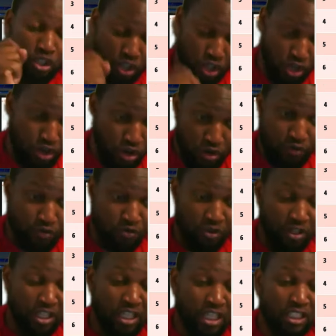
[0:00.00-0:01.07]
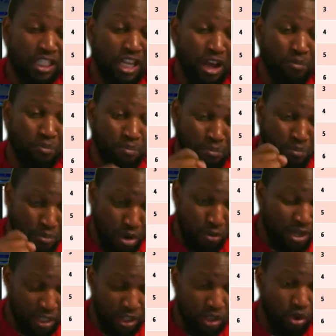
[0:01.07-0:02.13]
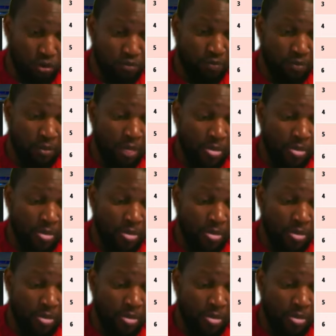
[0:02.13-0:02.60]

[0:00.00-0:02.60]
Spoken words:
curve. You see that momentum